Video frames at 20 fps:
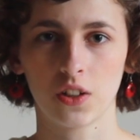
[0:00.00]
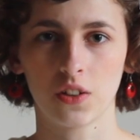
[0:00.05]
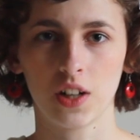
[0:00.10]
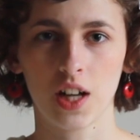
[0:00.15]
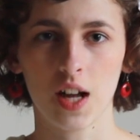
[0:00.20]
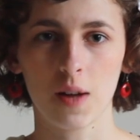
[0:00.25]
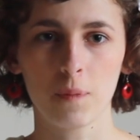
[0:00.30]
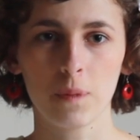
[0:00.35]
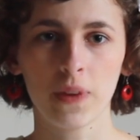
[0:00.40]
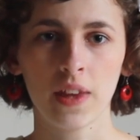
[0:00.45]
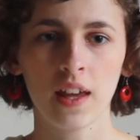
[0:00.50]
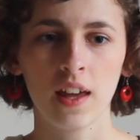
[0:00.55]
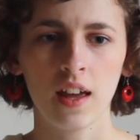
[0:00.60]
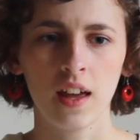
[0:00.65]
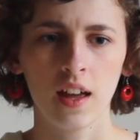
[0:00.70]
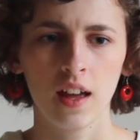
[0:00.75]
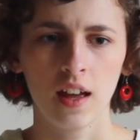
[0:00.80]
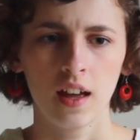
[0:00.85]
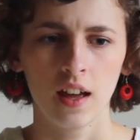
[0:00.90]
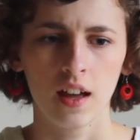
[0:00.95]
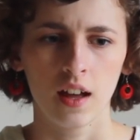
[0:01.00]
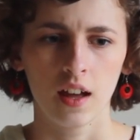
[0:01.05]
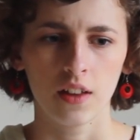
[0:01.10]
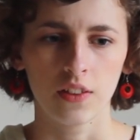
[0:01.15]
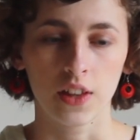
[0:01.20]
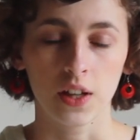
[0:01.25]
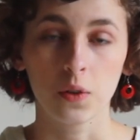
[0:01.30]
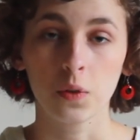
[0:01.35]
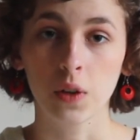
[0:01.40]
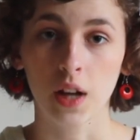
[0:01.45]
grown up.
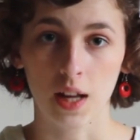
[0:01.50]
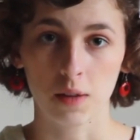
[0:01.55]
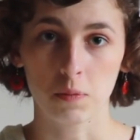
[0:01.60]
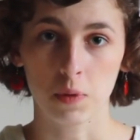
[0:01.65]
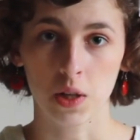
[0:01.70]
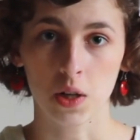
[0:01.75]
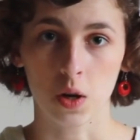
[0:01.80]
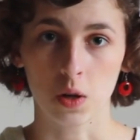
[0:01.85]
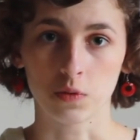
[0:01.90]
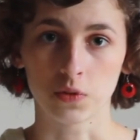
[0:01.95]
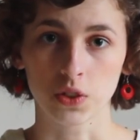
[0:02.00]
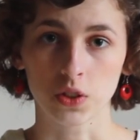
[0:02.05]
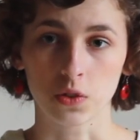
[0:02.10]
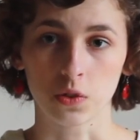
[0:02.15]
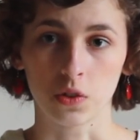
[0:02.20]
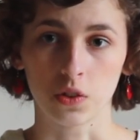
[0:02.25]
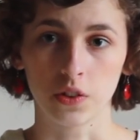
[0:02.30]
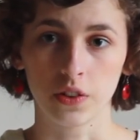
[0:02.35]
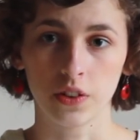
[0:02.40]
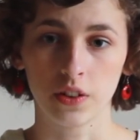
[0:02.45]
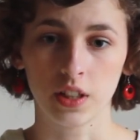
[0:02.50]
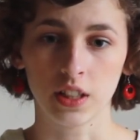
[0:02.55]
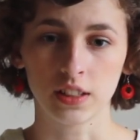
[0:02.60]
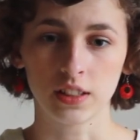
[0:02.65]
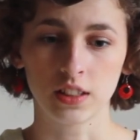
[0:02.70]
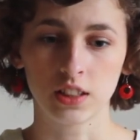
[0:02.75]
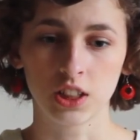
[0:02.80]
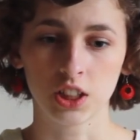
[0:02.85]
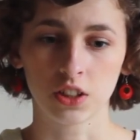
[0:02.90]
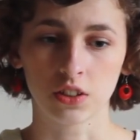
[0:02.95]
They had been homeschooled,
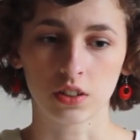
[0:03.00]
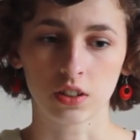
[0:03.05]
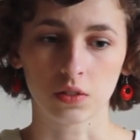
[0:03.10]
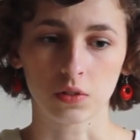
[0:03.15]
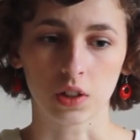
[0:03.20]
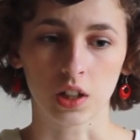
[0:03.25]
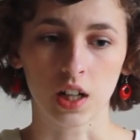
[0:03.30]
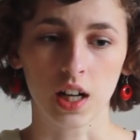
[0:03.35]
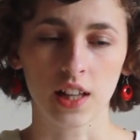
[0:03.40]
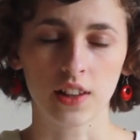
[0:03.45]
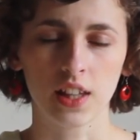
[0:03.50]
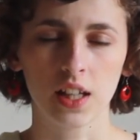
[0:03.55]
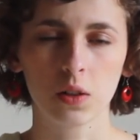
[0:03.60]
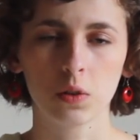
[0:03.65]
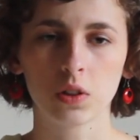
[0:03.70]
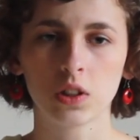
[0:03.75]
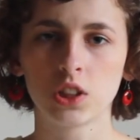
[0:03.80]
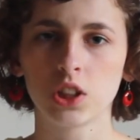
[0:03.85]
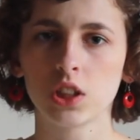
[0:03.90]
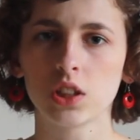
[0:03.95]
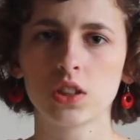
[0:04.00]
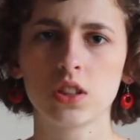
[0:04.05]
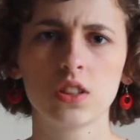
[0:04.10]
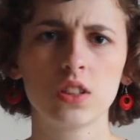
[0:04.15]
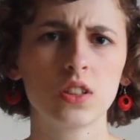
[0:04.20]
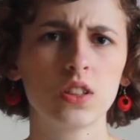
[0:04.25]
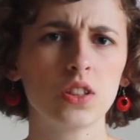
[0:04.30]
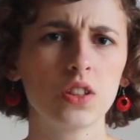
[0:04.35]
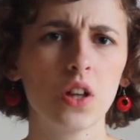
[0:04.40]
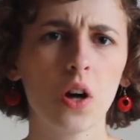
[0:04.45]
these children were, and they were
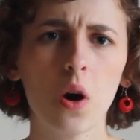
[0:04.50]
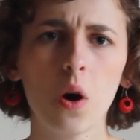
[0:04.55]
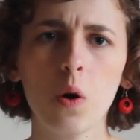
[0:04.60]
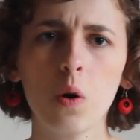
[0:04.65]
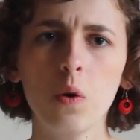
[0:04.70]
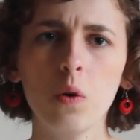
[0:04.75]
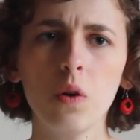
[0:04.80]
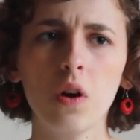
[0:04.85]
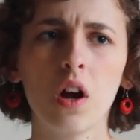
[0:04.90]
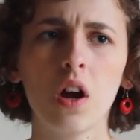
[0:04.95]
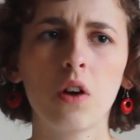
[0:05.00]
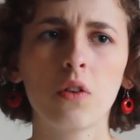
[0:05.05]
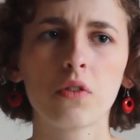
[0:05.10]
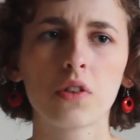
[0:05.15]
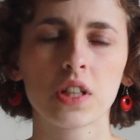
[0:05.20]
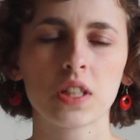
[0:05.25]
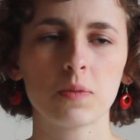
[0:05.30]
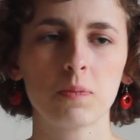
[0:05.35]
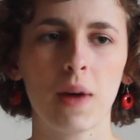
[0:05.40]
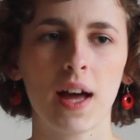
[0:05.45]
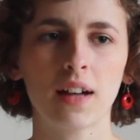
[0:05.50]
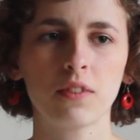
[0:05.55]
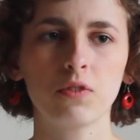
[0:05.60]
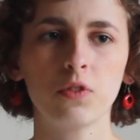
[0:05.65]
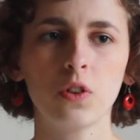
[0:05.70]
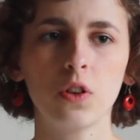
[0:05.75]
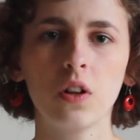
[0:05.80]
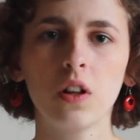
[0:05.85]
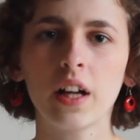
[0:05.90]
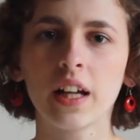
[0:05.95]
just so
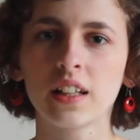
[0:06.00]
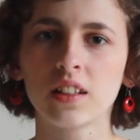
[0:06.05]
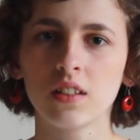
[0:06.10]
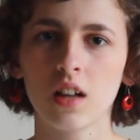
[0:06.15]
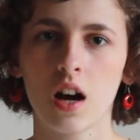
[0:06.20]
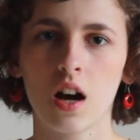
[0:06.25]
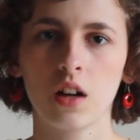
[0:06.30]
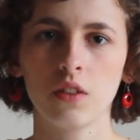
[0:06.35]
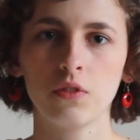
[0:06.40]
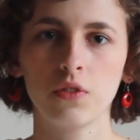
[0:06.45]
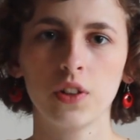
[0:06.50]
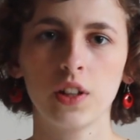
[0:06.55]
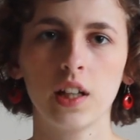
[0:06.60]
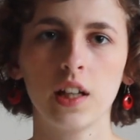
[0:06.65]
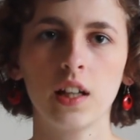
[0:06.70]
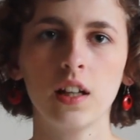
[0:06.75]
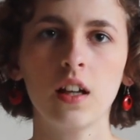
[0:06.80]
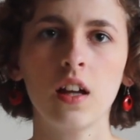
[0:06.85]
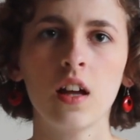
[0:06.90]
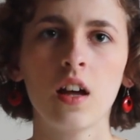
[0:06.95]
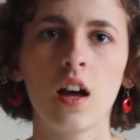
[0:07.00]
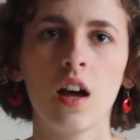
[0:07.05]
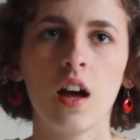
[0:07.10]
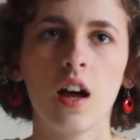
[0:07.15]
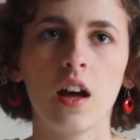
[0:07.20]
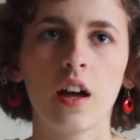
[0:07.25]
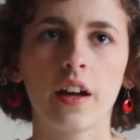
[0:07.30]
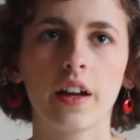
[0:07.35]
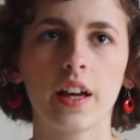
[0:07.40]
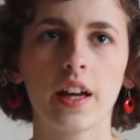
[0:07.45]
respectful and confident
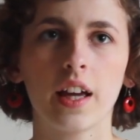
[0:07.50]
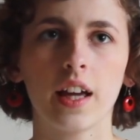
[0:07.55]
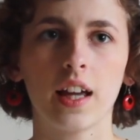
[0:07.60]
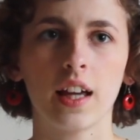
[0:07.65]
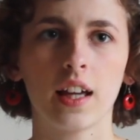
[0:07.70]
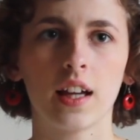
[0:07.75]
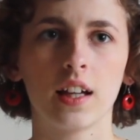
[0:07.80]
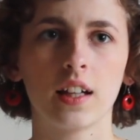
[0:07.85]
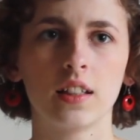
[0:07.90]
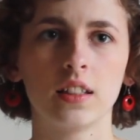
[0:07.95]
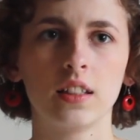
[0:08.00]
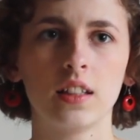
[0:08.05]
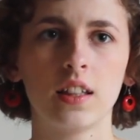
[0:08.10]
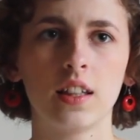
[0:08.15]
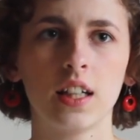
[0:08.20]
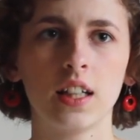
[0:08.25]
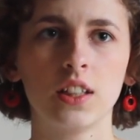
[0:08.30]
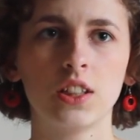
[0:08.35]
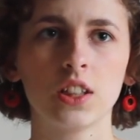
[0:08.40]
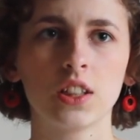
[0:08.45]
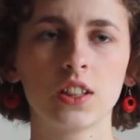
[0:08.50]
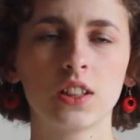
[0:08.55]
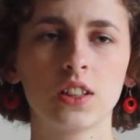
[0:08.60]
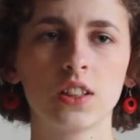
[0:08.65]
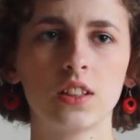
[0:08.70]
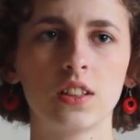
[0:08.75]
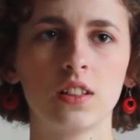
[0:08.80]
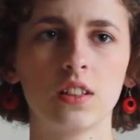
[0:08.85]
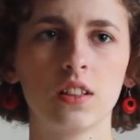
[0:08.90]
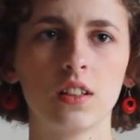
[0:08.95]
and they
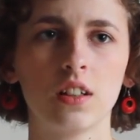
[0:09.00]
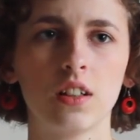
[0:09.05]
just